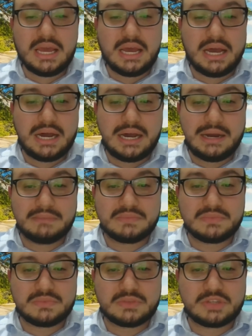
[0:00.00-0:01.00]

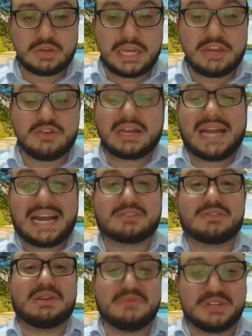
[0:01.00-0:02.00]
so that you can
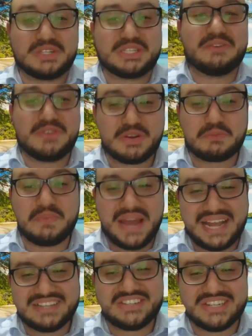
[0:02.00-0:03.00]
actually receive your
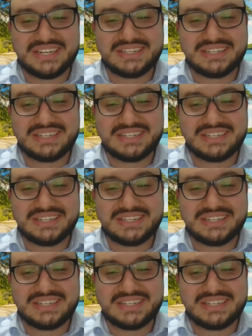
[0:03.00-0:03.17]
pension.